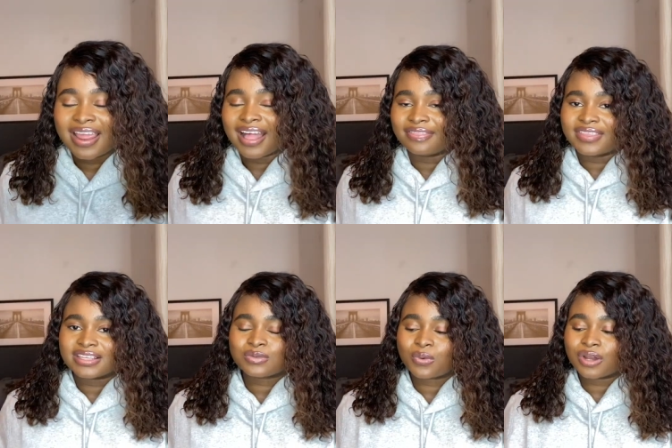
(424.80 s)
And
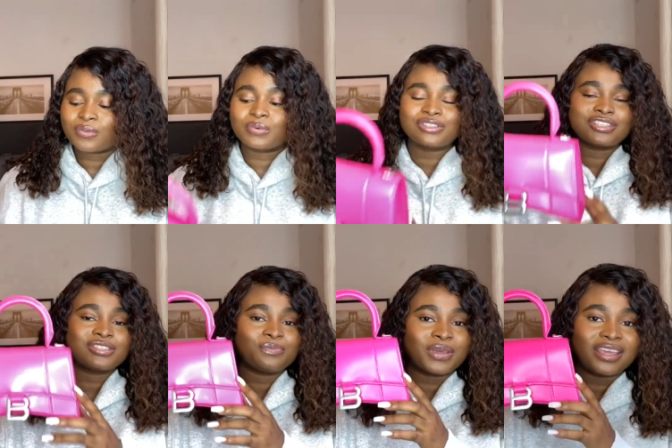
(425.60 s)
this one would
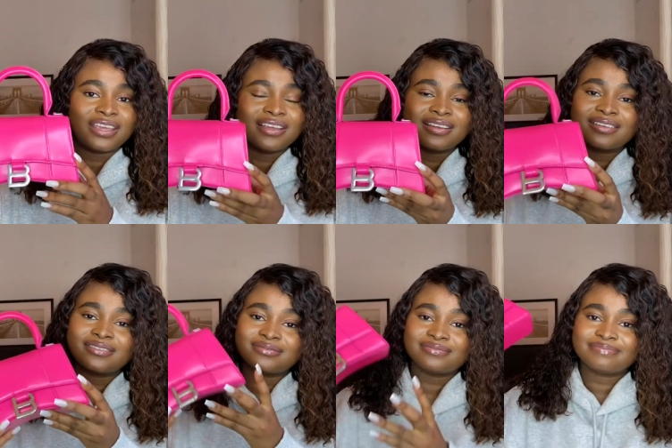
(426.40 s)
just be,
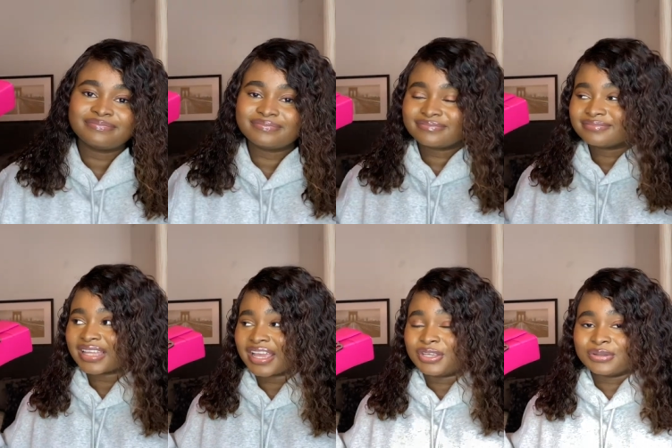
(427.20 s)

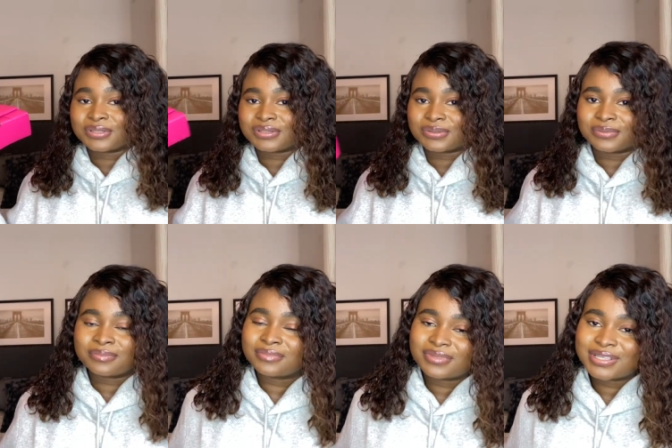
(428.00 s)
I used to.
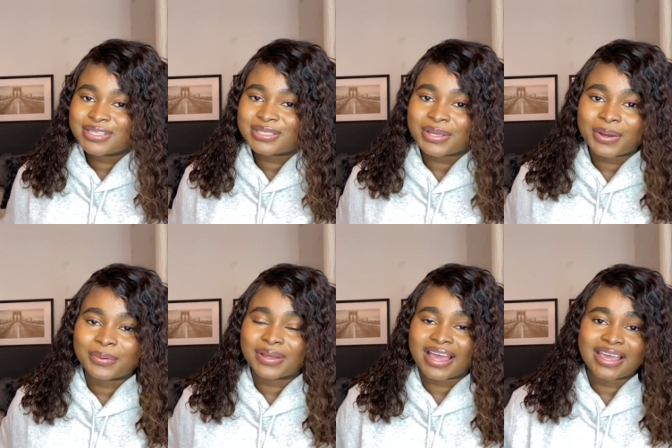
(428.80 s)

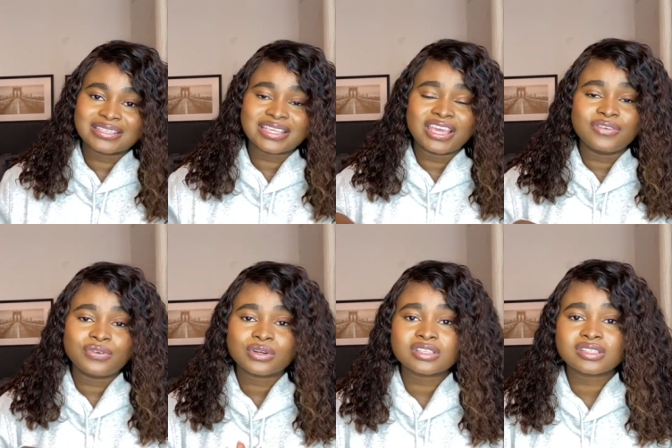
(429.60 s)
So guys, if
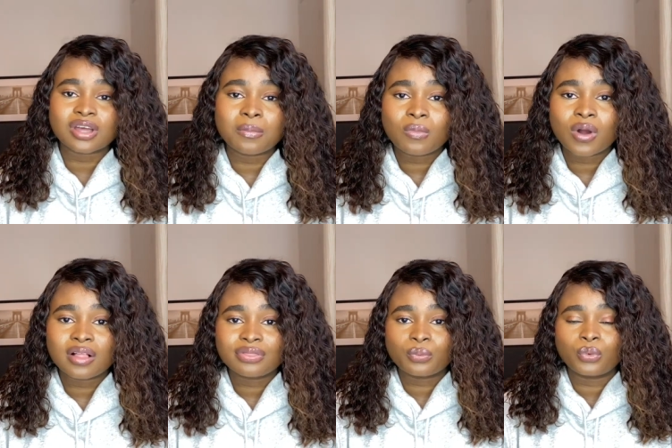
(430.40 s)
you're
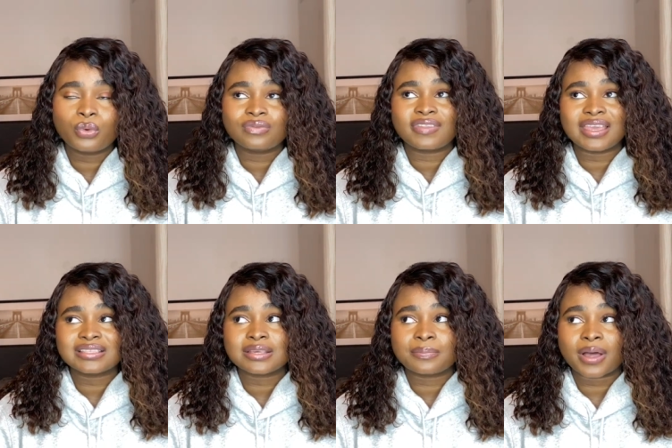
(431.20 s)
someone who
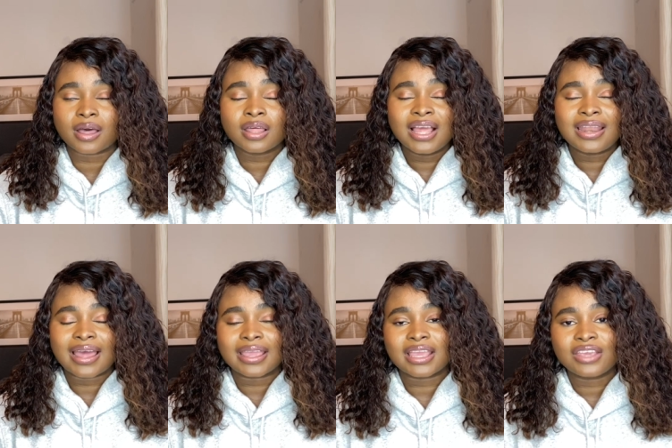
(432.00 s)
thinks about
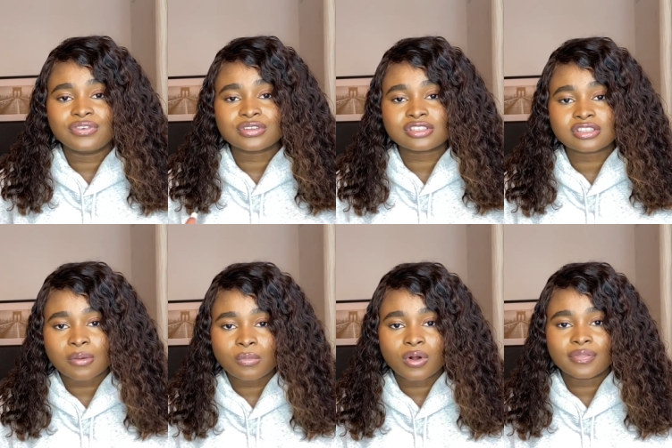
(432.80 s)
like if you're
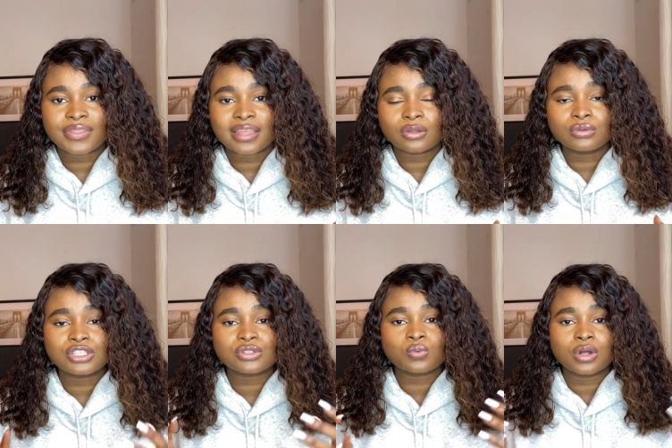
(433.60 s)
someone that don't
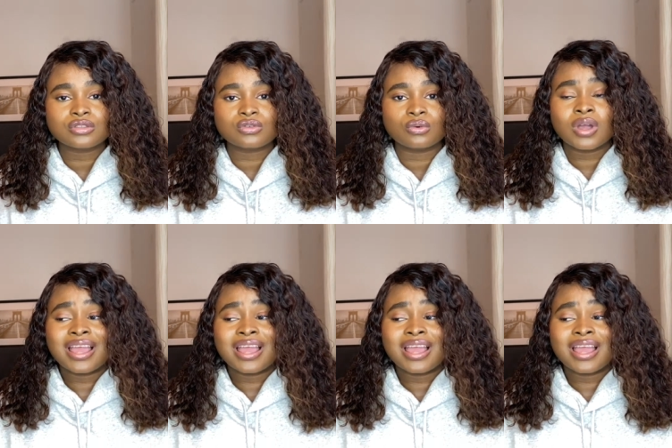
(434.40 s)
just want to